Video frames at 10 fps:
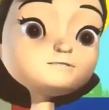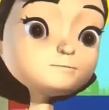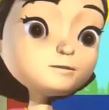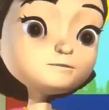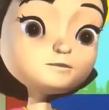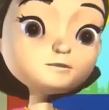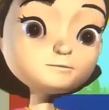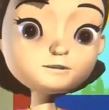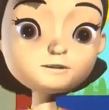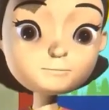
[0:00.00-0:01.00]
If you ever
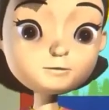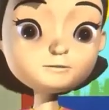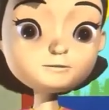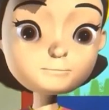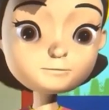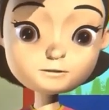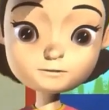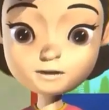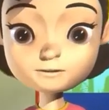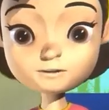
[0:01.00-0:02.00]
notice smoke that
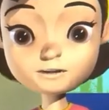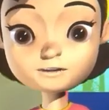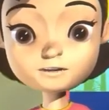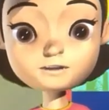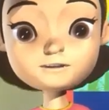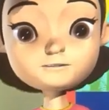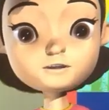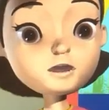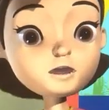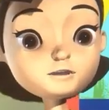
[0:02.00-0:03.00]
billows out of the exhaust
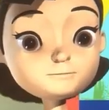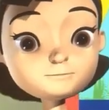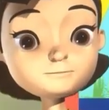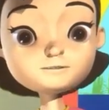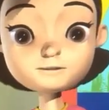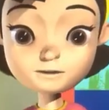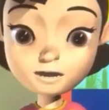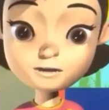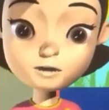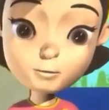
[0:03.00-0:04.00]
of a car,
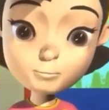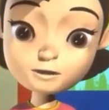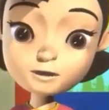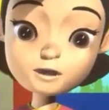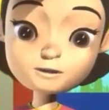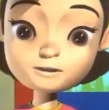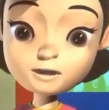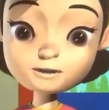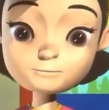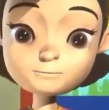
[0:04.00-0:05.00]
that is carbon
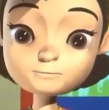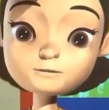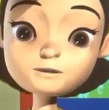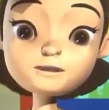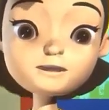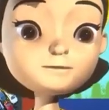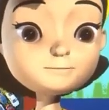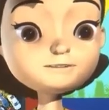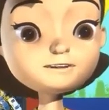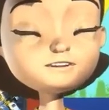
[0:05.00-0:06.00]
dioxide.
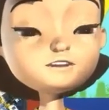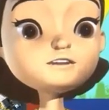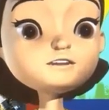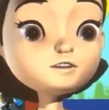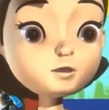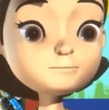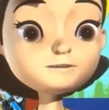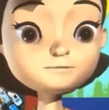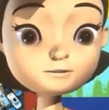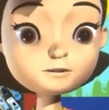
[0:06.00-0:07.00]
And because there are so
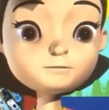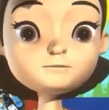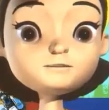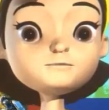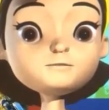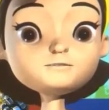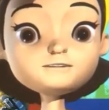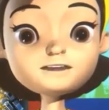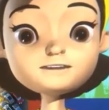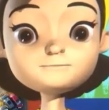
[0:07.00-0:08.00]
many vehicles in the
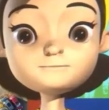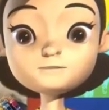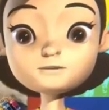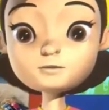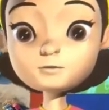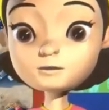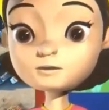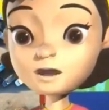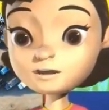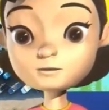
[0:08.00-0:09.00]
world today,
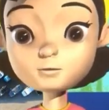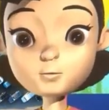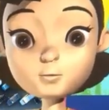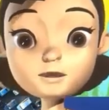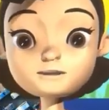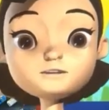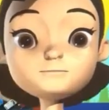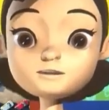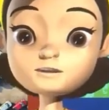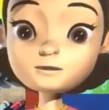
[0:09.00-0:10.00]
we are adding way
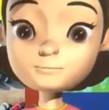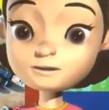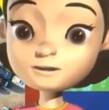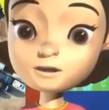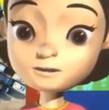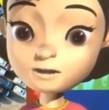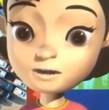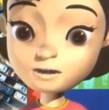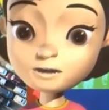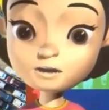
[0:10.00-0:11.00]
too much carbon
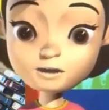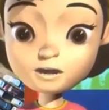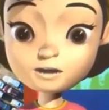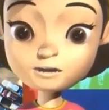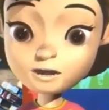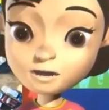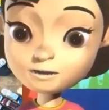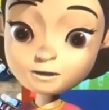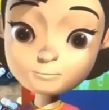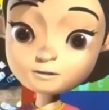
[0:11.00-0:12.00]
dioxide in our air
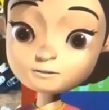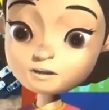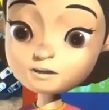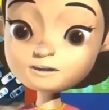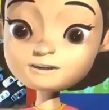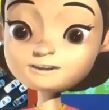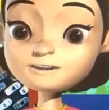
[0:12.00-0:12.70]
and atmosphere.